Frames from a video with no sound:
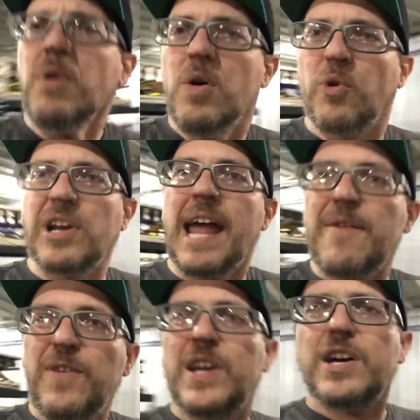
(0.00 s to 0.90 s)
We're gonna have
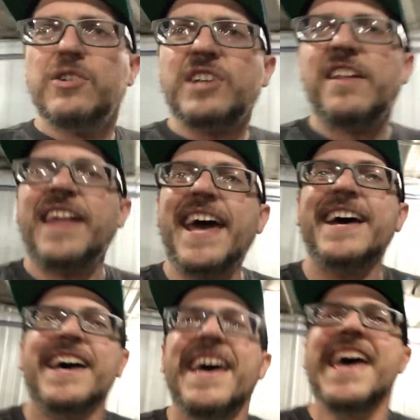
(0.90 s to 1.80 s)
videos on that,
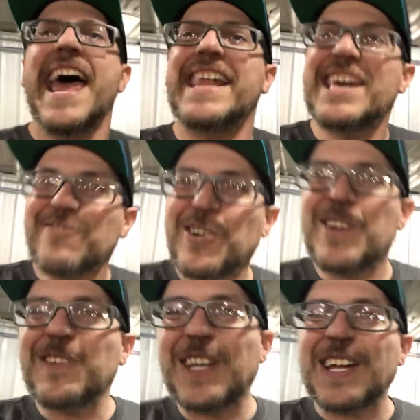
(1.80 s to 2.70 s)
and then we're
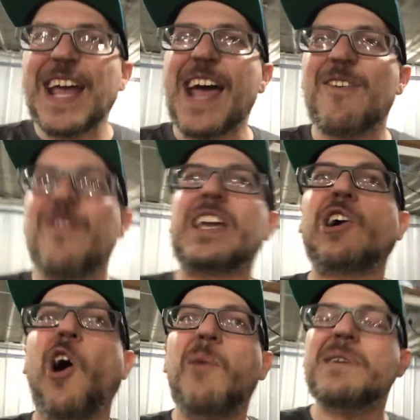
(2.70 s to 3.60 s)
even gonna
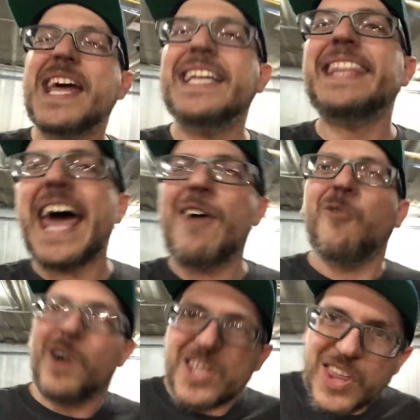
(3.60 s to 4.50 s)
culminate that
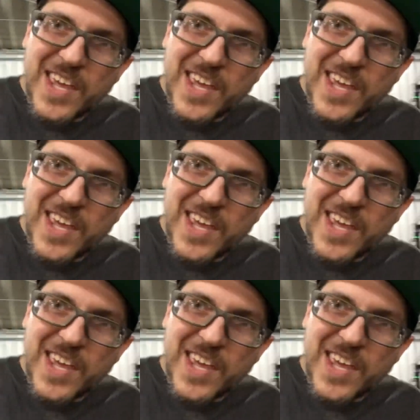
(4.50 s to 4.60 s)
with